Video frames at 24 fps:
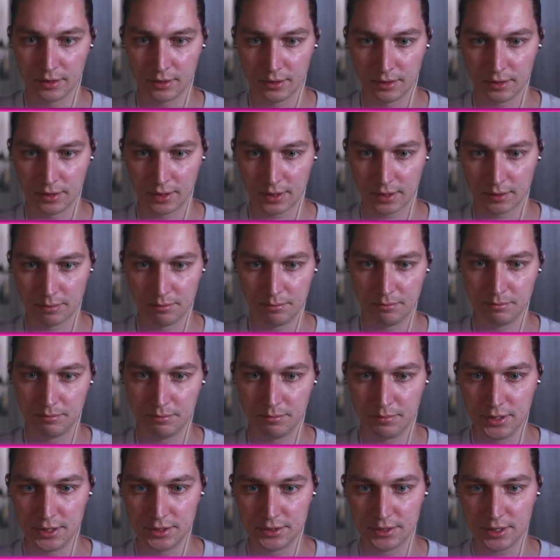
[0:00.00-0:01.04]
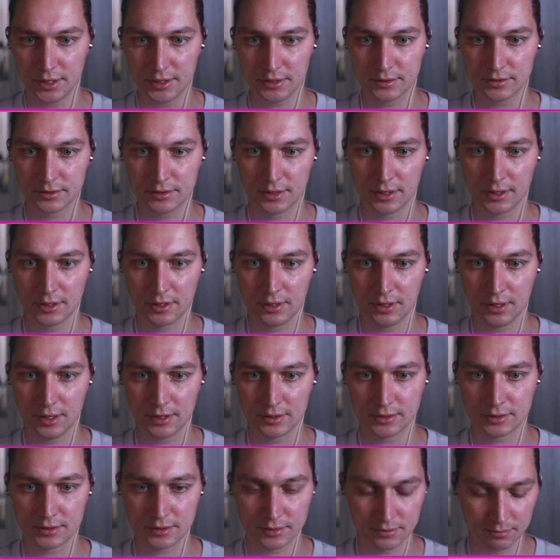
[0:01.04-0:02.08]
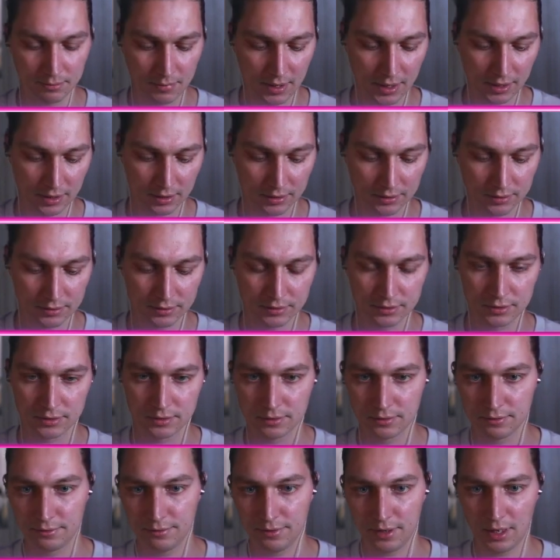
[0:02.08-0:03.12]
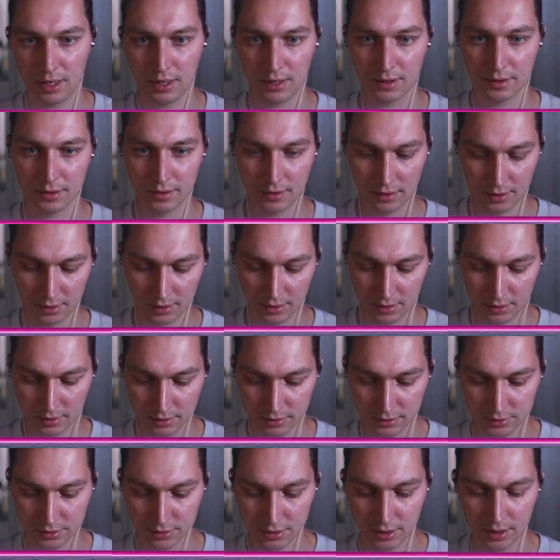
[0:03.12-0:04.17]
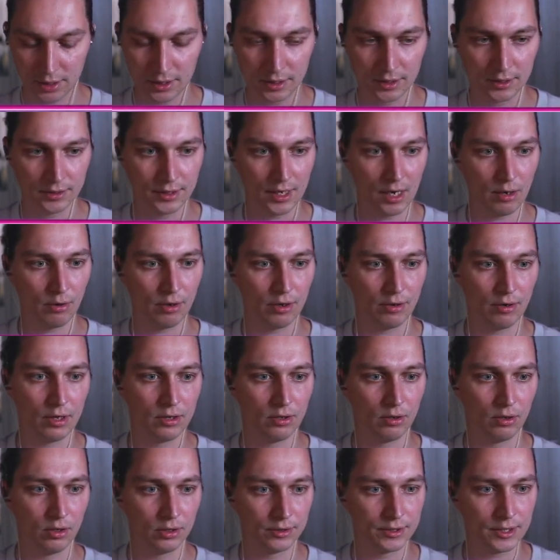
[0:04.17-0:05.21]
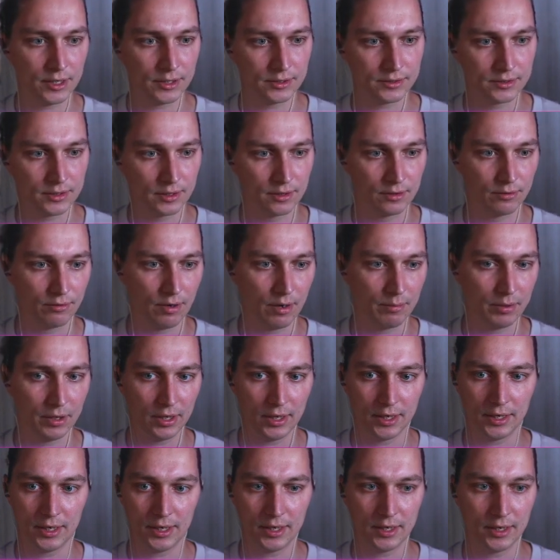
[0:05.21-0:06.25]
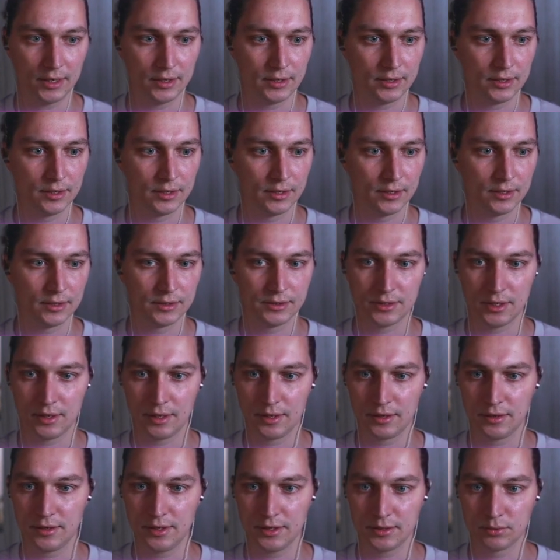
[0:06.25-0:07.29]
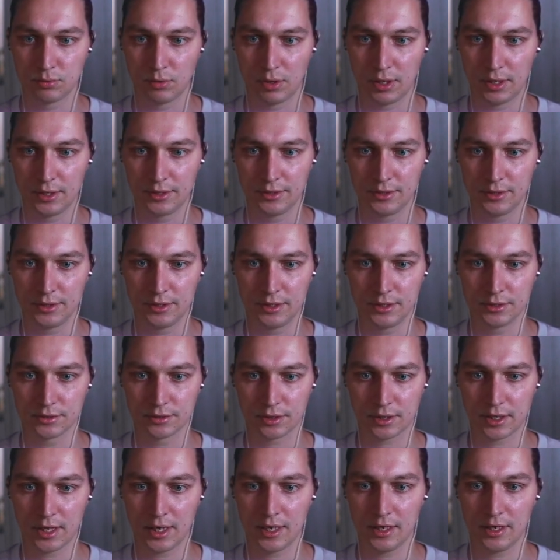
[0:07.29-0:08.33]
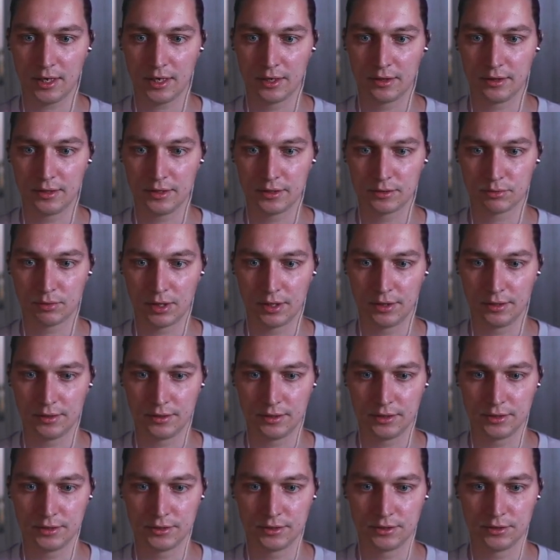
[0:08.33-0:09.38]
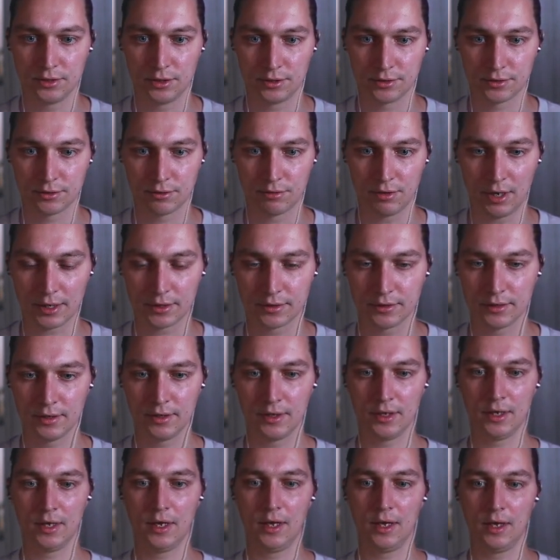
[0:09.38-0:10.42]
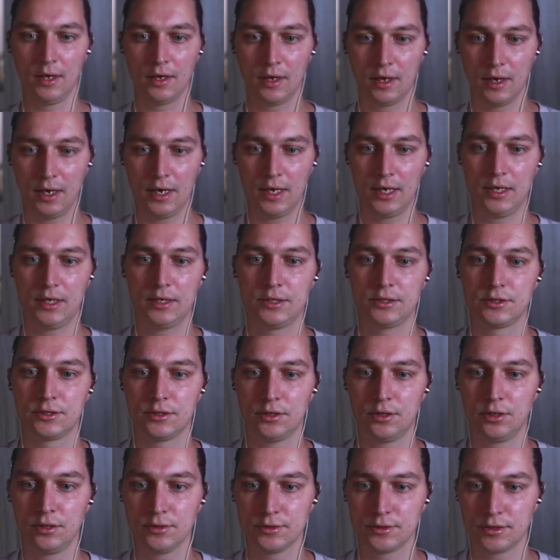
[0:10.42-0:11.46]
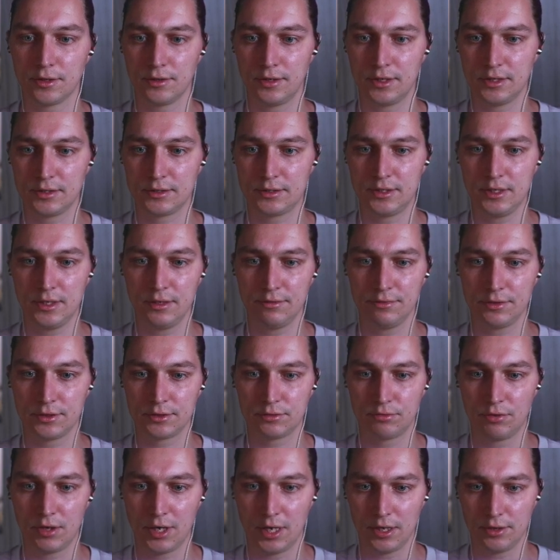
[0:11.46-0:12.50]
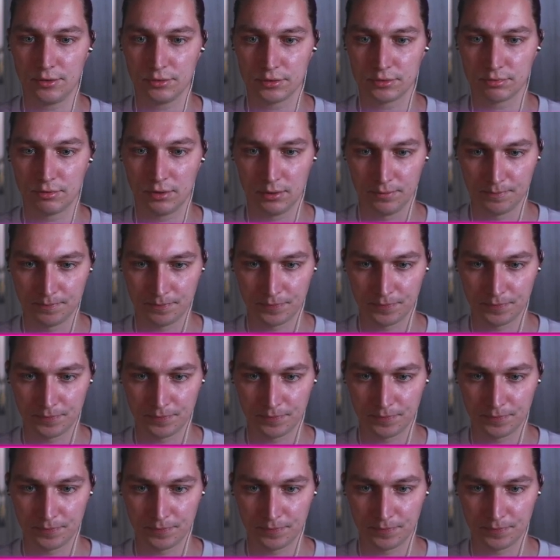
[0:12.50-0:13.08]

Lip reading: like B test, and let's make it failing. So now I run all tests in the REPL, and I see that this one is okay and this one is not correct. And also this div is really useful